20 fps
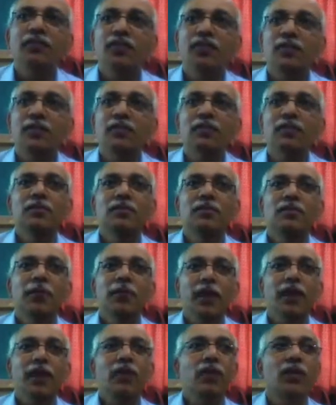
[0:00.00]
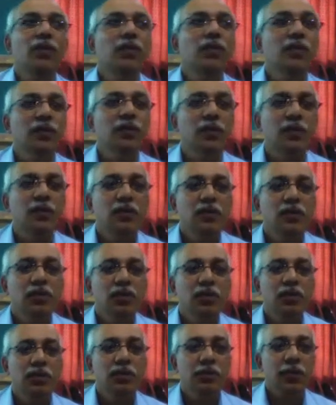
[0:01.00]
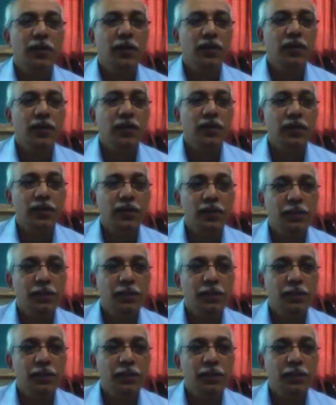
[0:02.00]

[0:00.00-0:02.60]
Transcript: some background. So, this background is